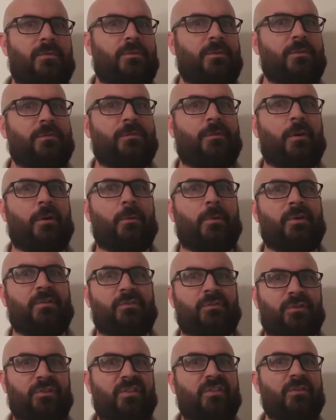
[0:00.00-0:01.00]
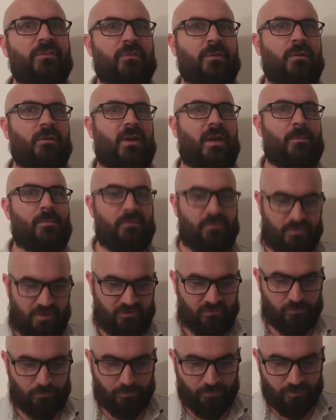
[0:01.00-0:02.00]
if you follow us on Instagram and
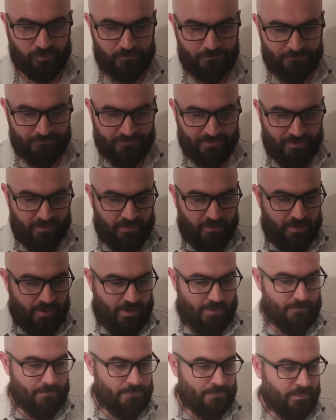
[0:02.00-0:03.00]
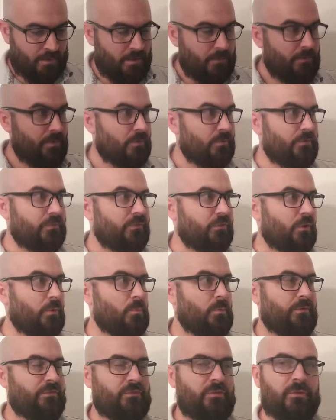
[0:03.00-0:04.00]
Facebook. But also
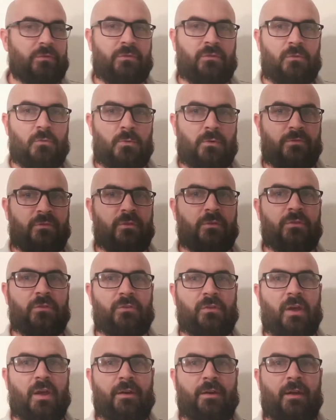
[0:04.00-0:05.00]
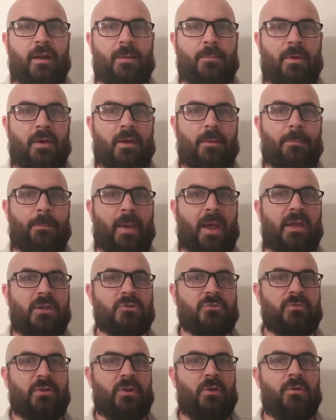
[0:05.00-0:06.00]
we've just started up a
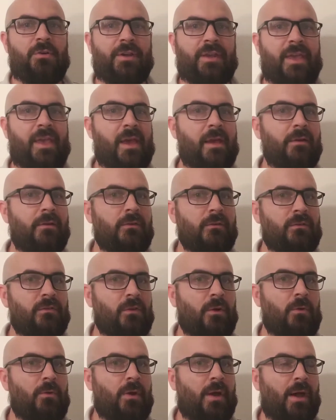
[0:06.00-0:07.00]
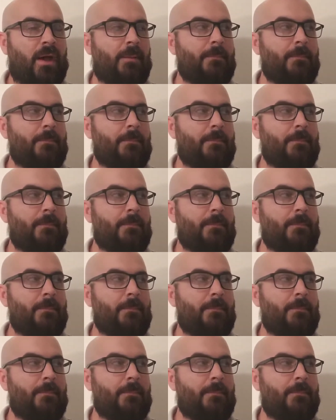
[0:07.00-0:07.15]
Patreon account, so